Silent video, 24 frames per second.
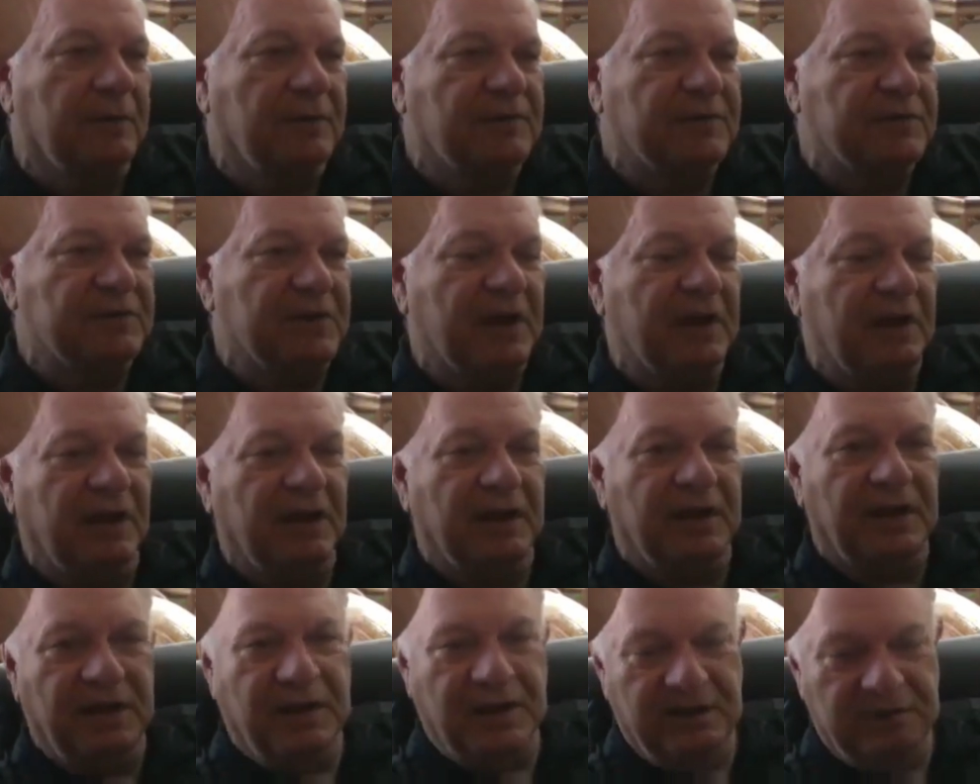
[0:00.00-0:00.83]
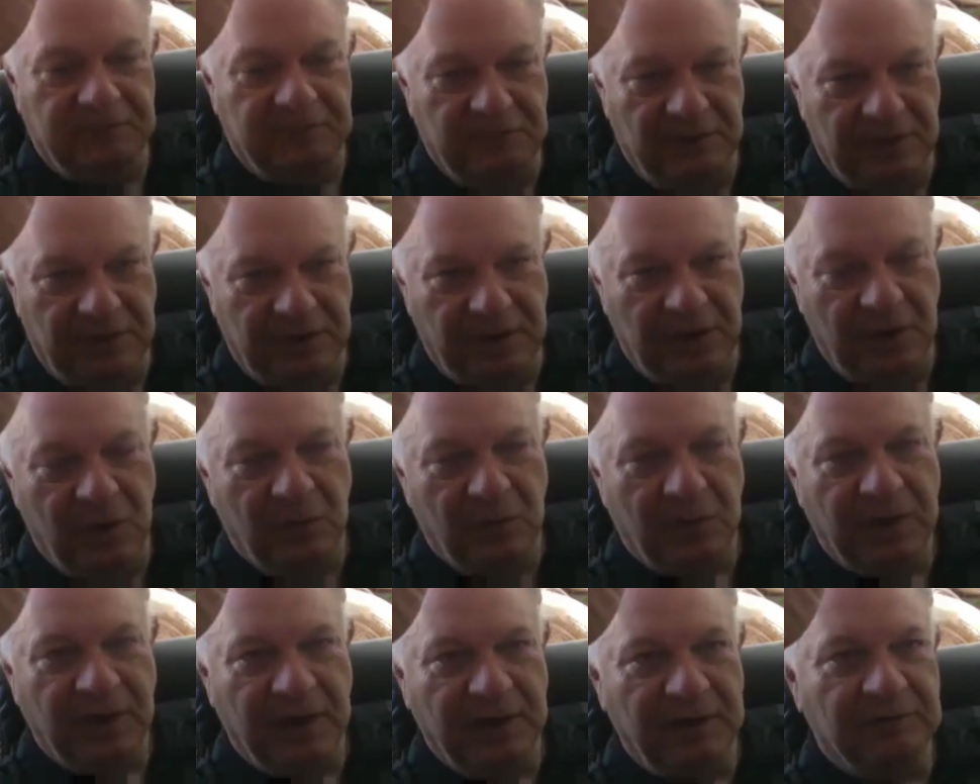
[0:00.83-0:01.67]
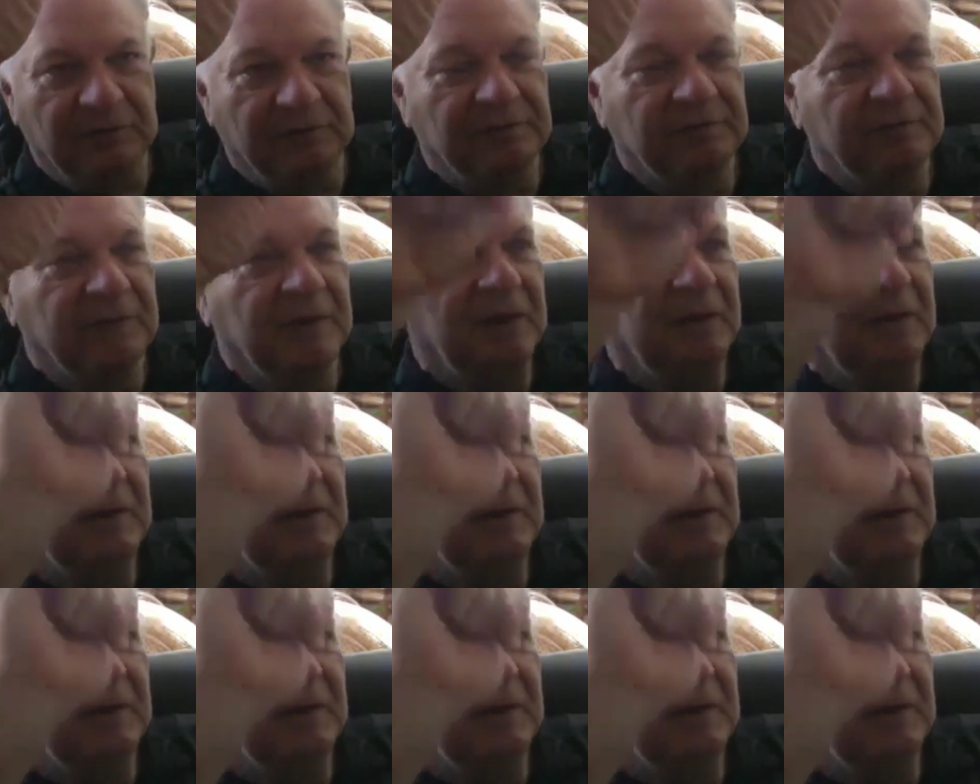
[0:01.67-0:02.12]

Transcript: subtly, you know, kind of